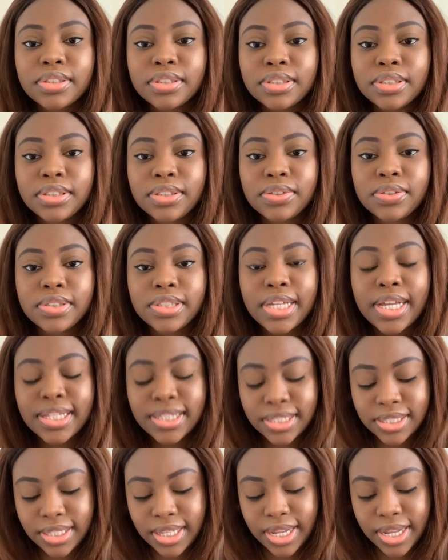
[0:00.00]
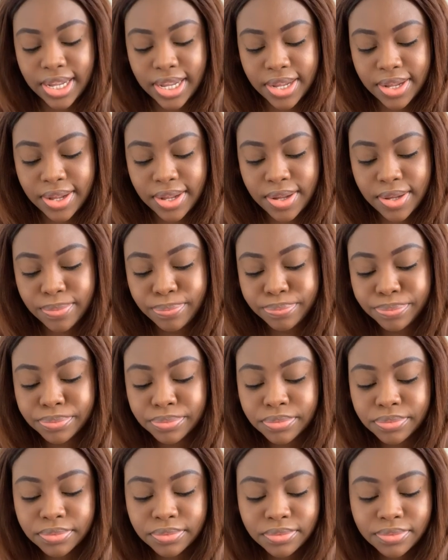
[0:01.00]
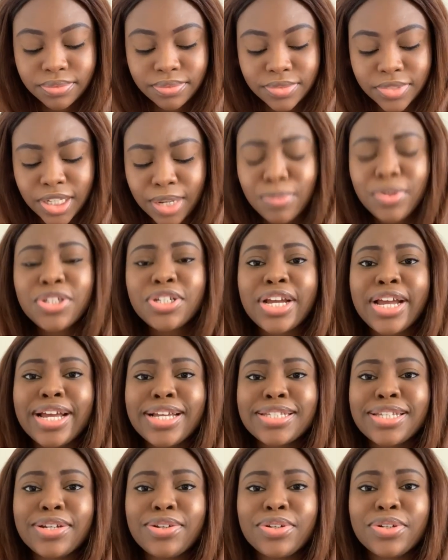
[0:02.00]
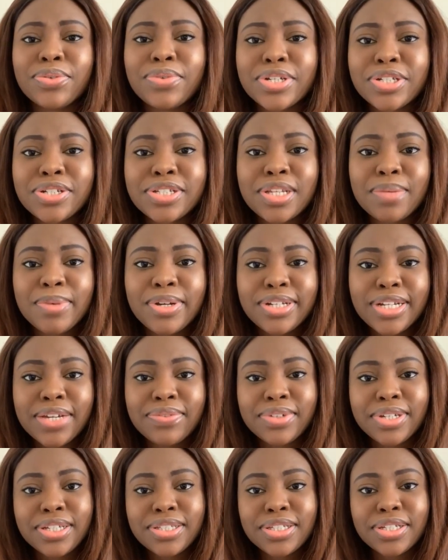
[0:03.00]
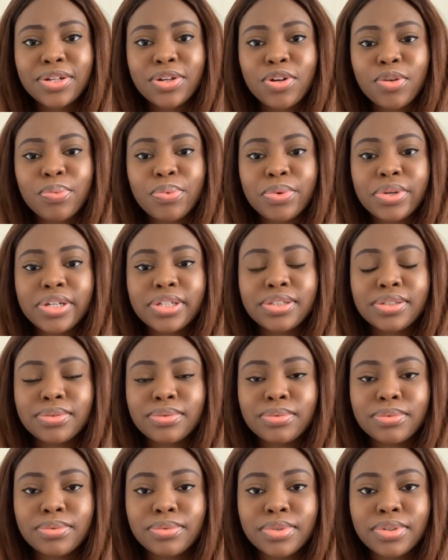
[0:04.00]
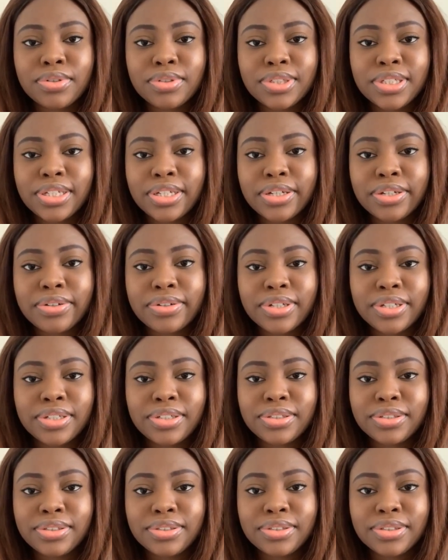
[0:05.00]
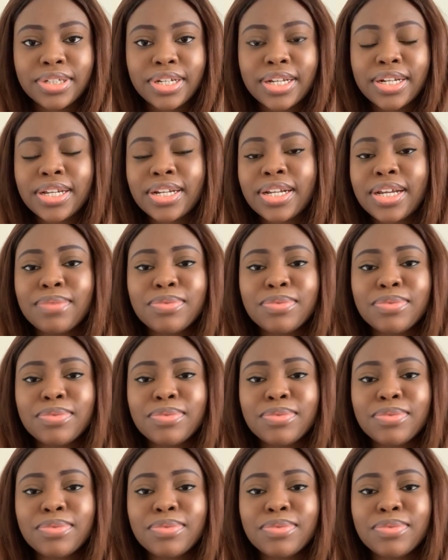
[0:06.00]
So that's that. I'm not sure I answered all the questions about navigating corporate world here in Canada.